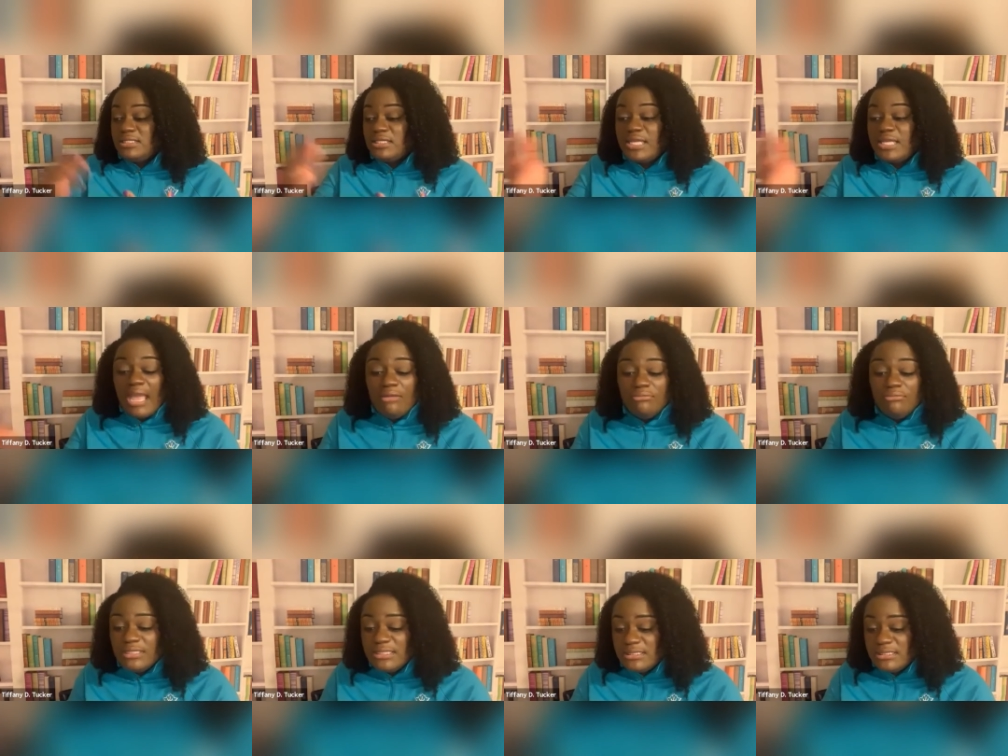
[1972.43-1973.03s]

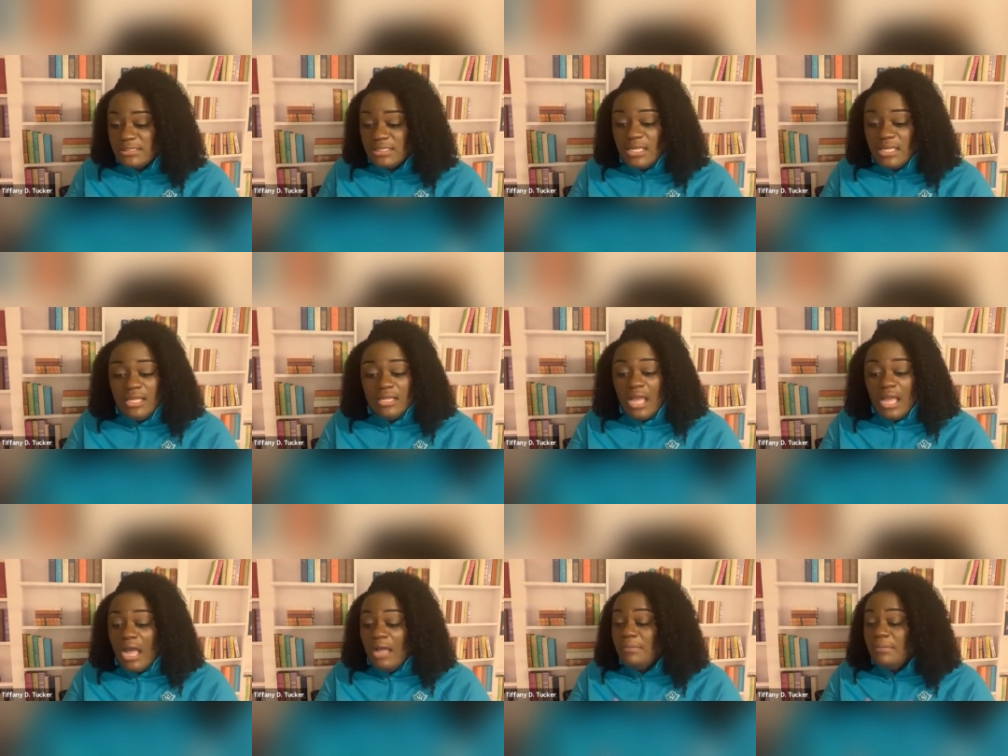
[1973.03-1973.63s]
countless
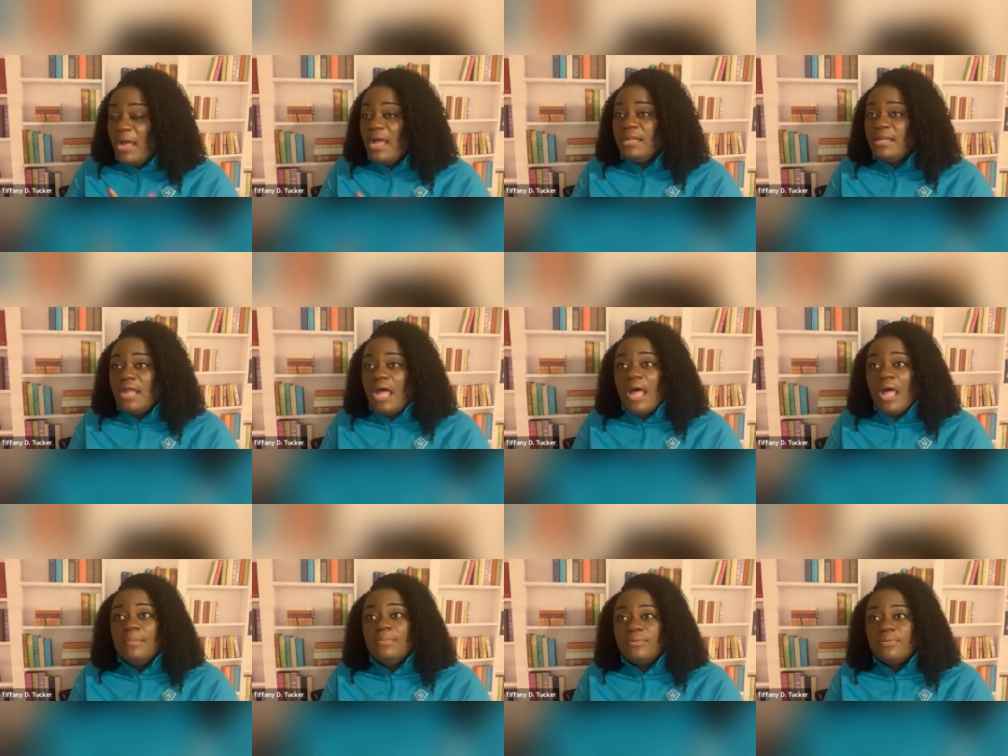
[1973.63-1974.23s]
Ahmaud
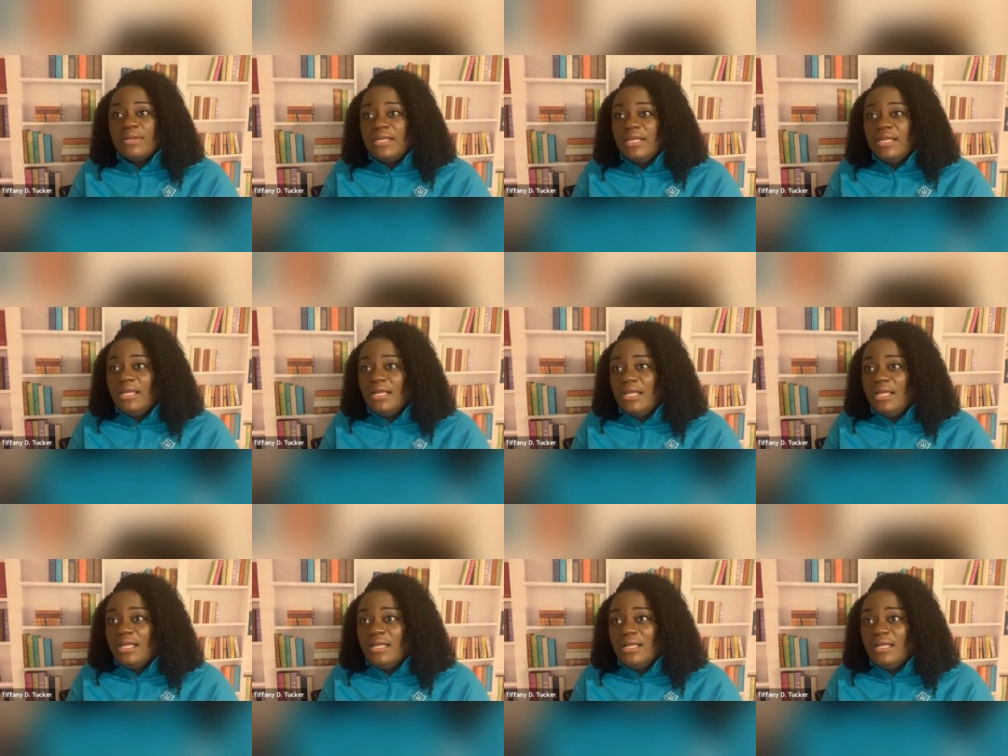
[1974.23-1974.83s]
Arbery,
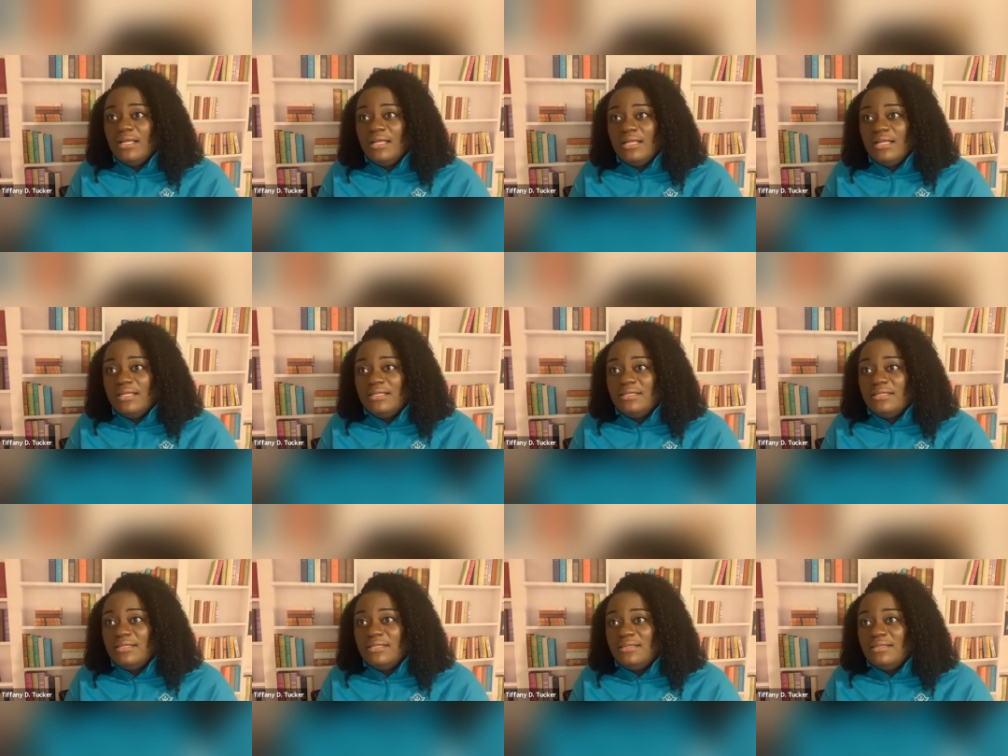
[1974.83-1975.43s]

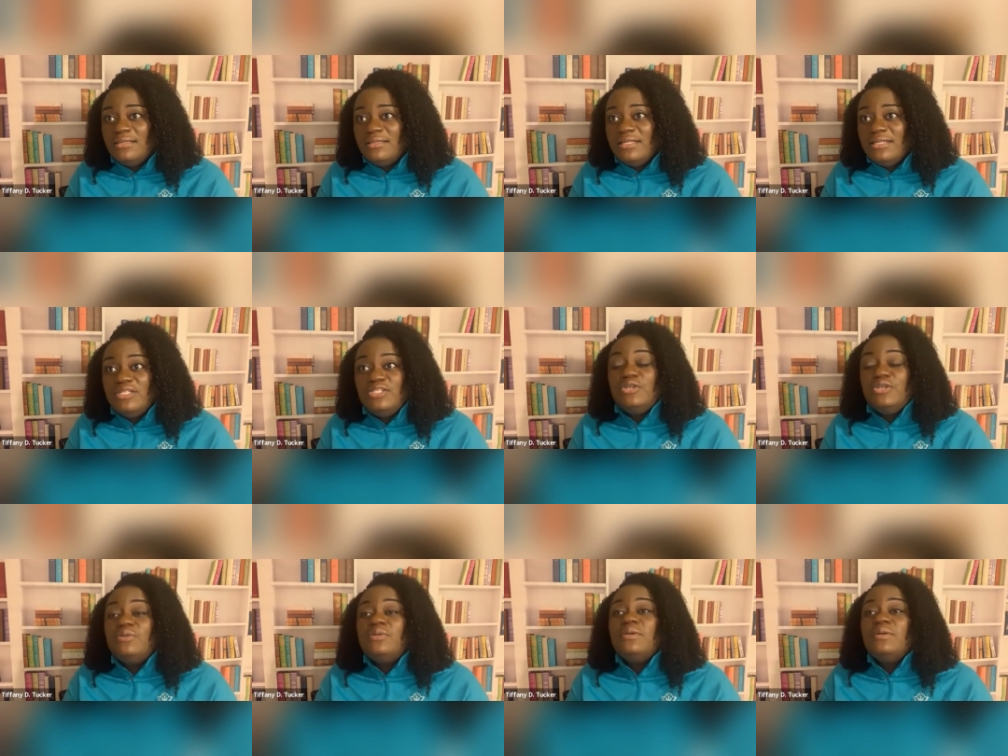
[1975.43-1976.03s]

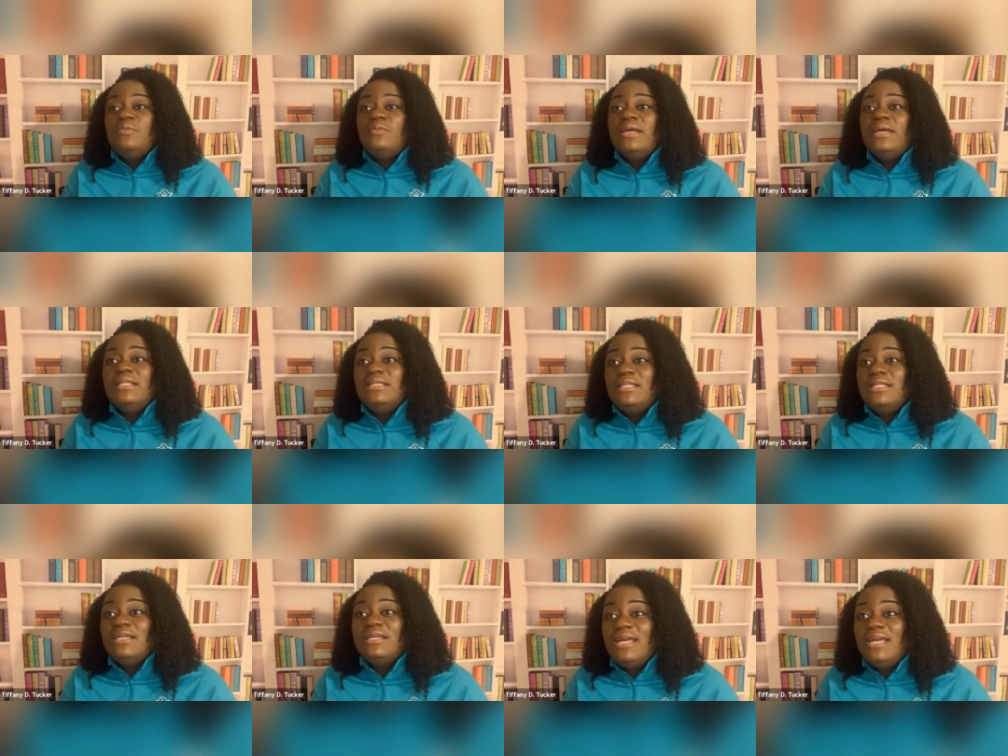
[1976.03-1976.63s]
doing
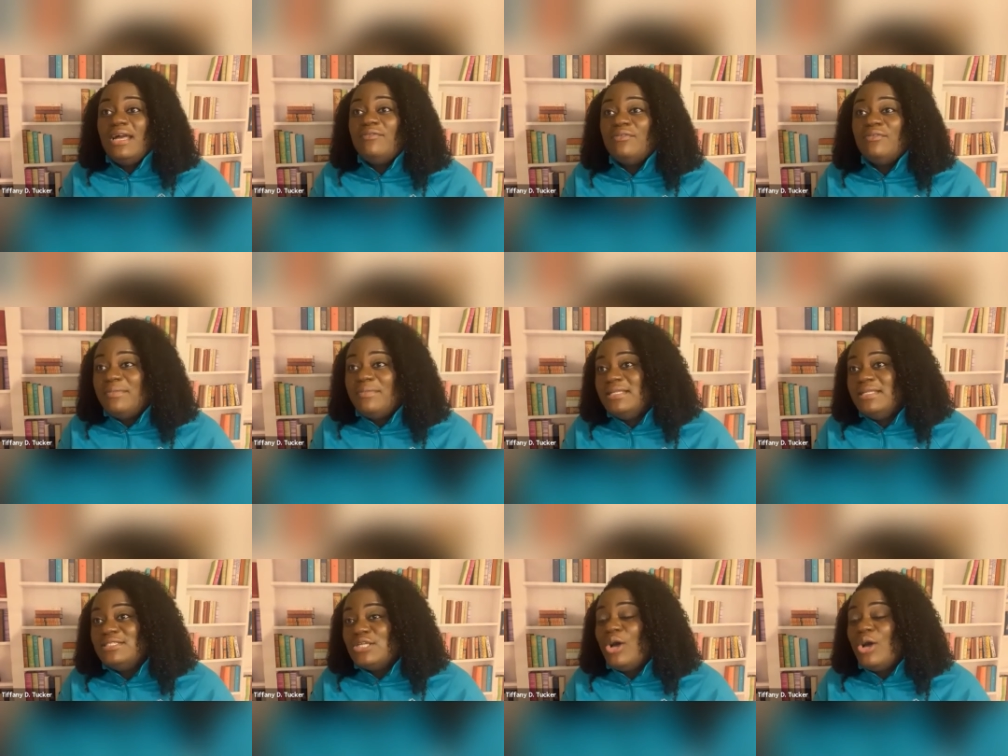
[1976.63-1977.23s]
what the
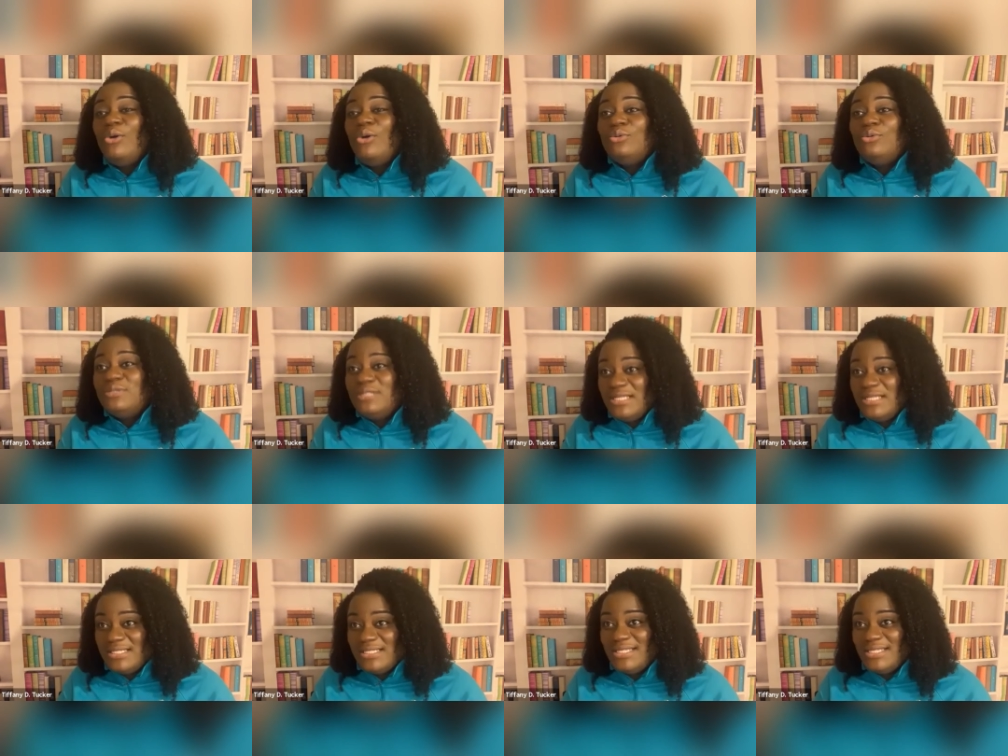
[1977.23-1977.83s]
government told
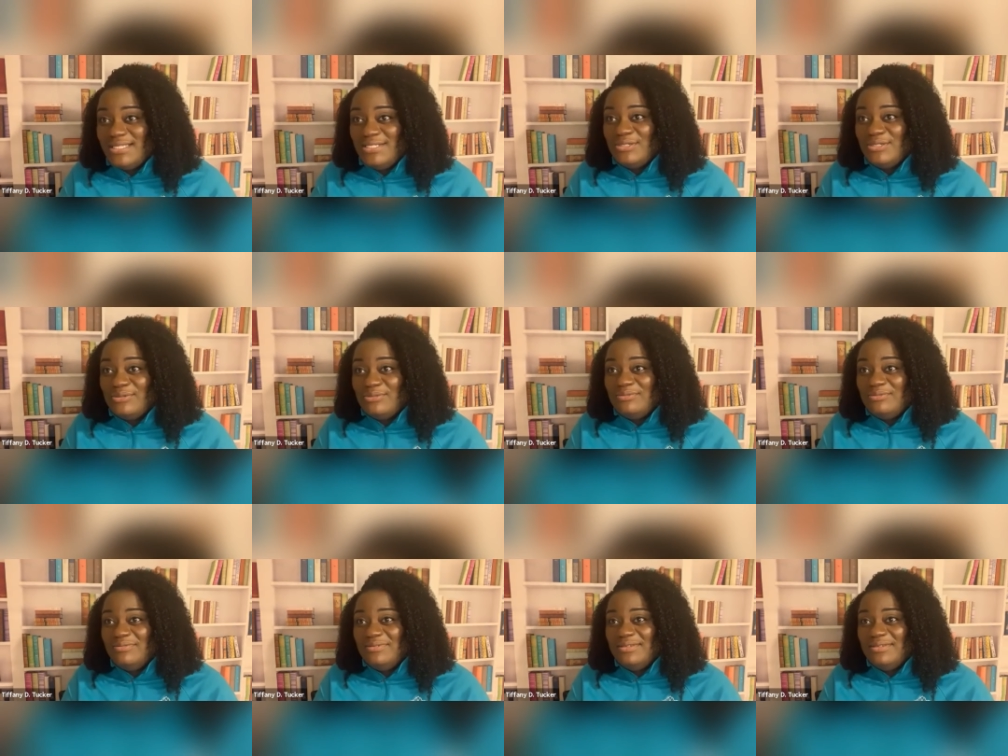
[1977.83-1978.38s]
us to do.